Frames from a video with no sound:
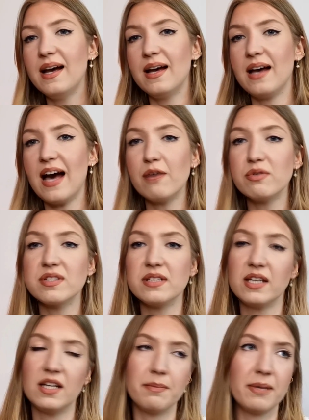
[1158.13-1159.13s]
I was
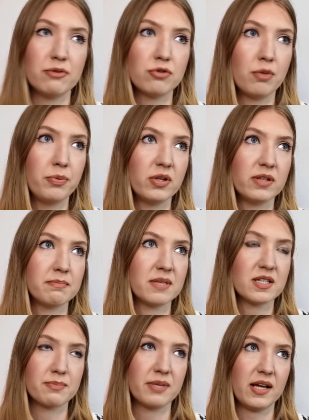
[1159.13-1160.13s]
thinking about Opulent
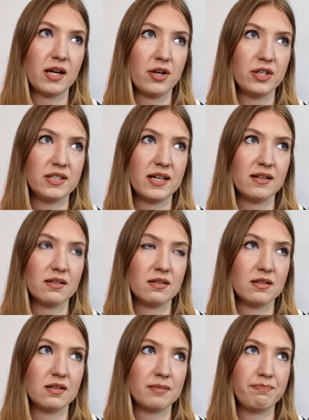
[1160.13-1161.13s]
Musk, but I heard that
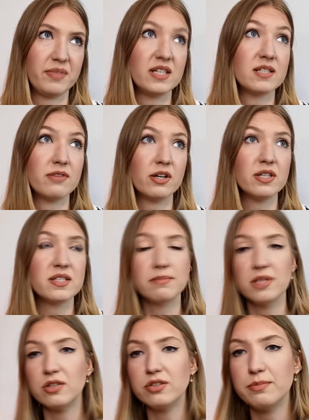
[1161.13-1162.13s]
it is very
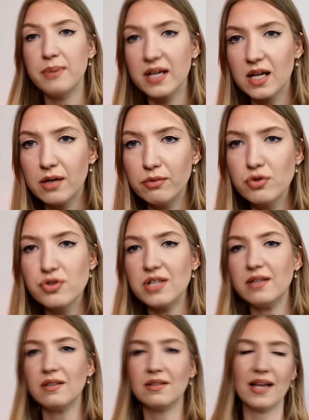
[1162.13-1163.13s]
similar to Baccarat Rouge
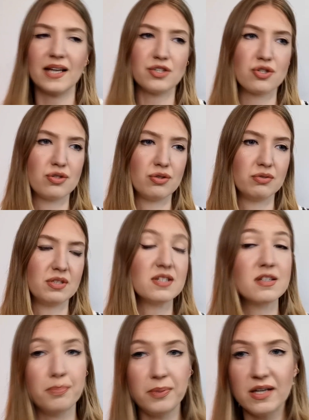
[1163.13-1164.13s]
and it likes to
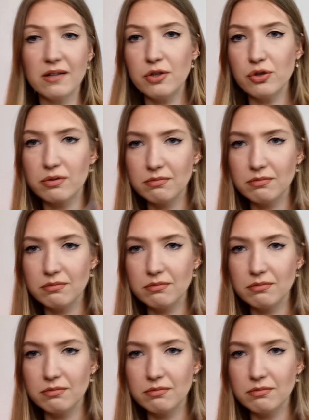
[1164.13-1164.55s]
disappear.